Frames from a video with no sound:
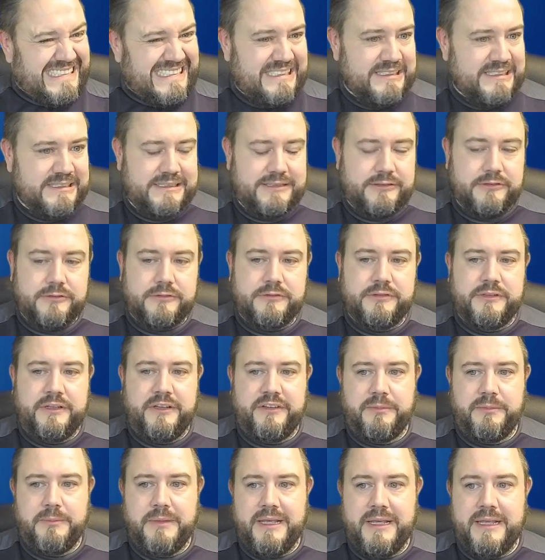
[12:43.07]

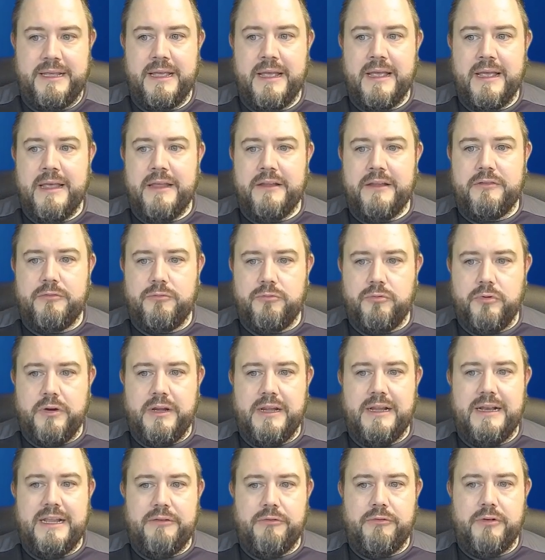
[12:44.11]
goodness me, it's
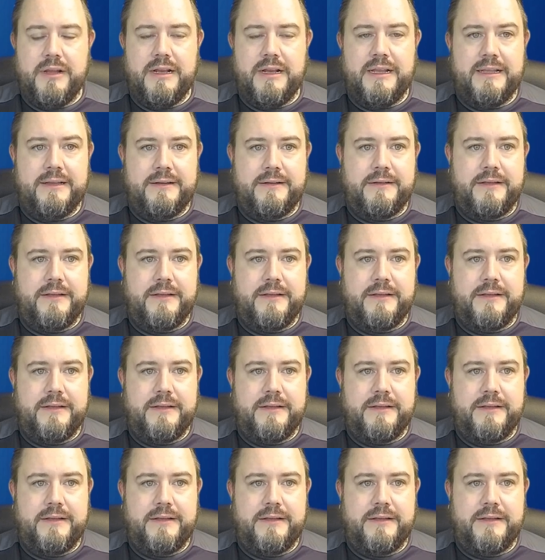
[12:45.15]
really